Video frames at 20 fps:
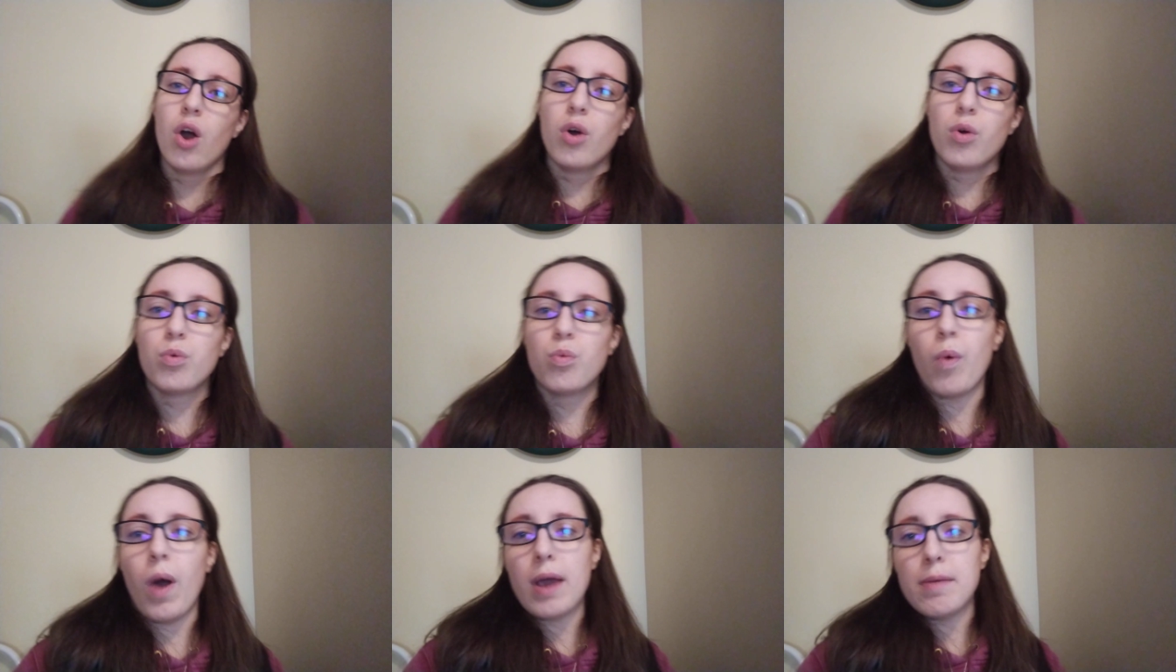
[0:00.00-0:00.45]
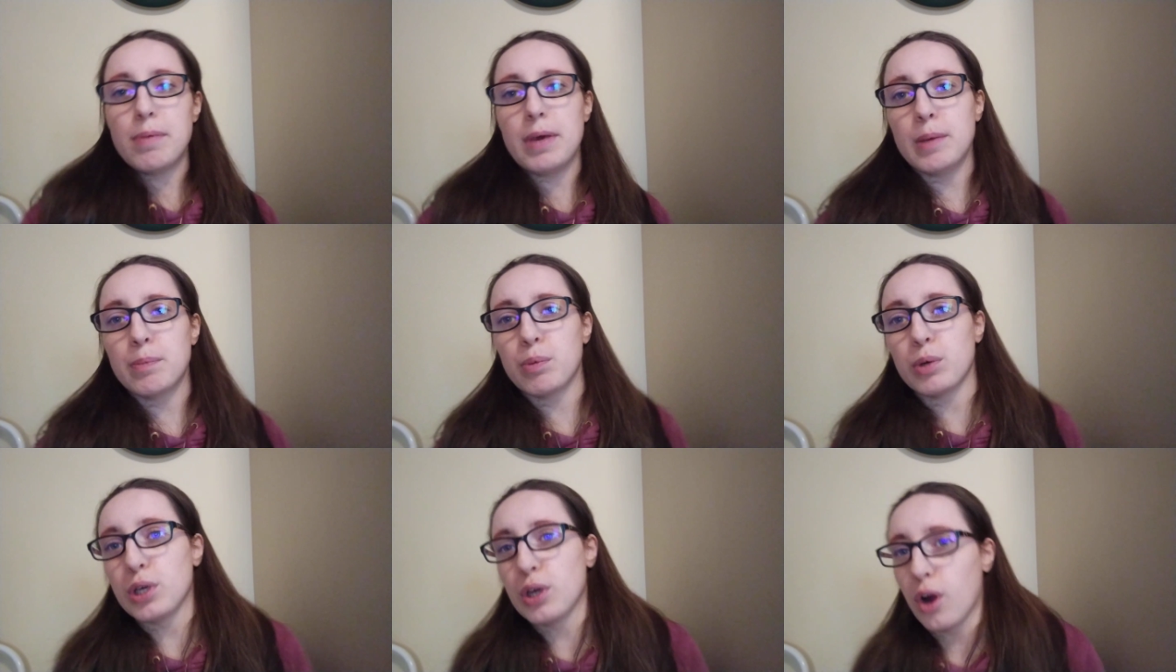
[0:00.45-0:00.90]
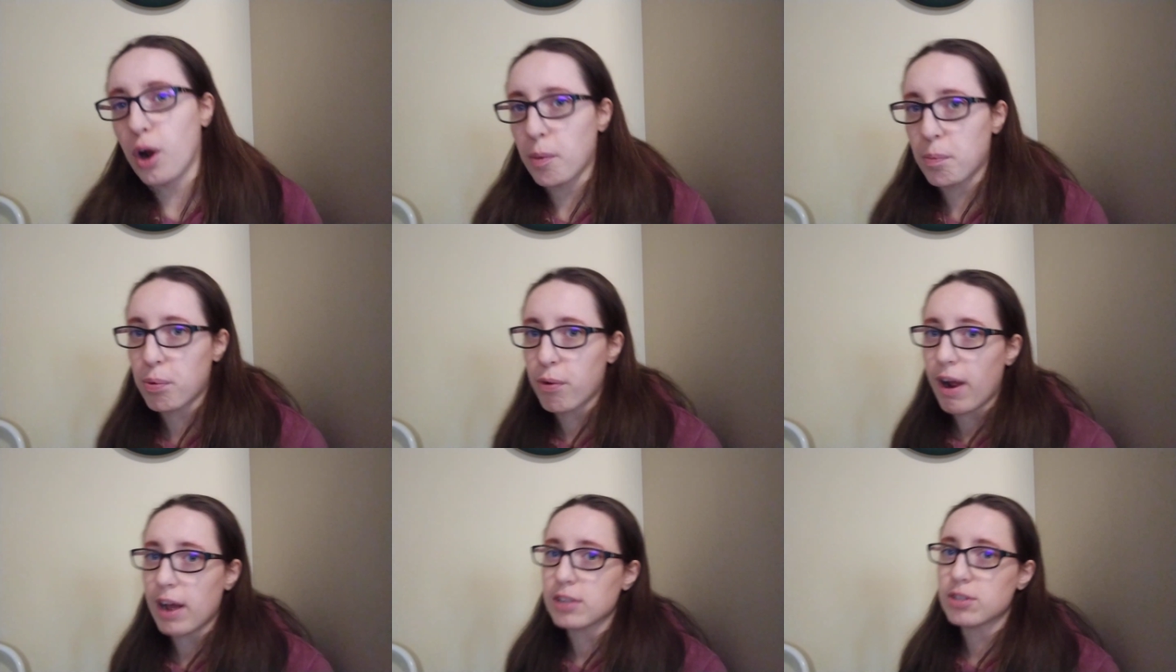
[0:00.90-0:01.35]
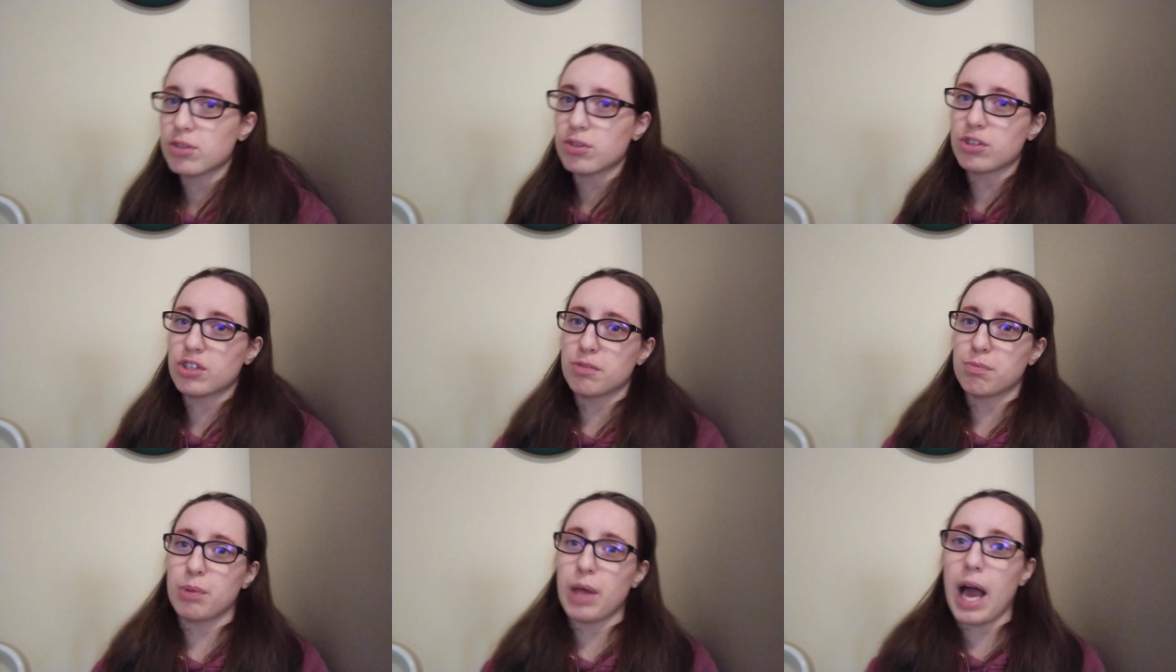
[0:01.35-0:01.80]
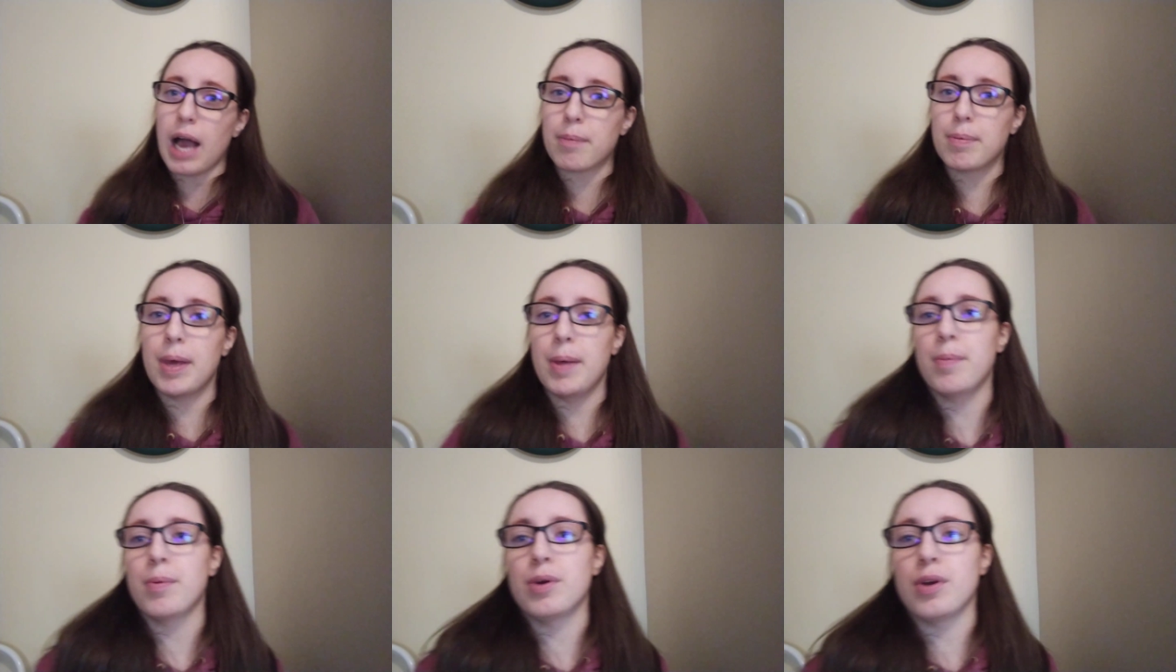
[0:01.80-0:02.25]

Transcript: white people, you're oppressors, and black people,